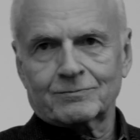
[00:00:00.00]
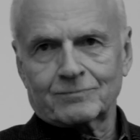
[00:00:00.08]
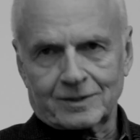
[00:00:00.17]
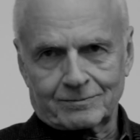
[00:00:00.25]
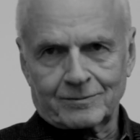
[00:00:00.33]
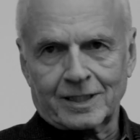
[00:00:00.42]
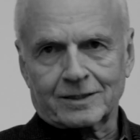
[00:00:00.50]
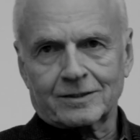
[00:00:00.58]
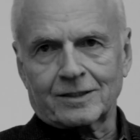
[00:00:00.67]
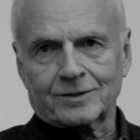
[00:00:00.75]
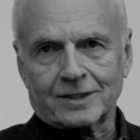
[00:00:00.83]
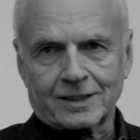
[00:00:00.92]
what might
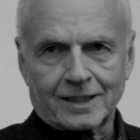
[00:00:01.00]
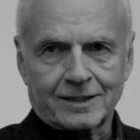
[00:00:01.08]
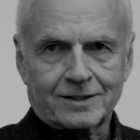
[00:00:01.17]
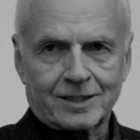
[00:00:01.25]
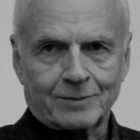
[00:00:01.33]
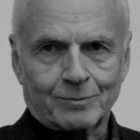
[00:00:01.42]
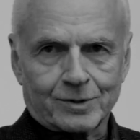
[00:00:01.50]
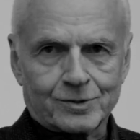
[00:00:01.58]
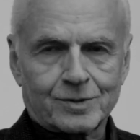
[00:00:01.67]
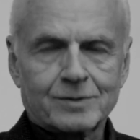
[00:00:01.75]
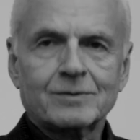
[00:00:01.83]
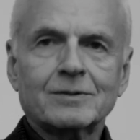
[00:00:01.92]
call the
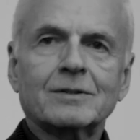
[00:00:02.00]
gatekeepers,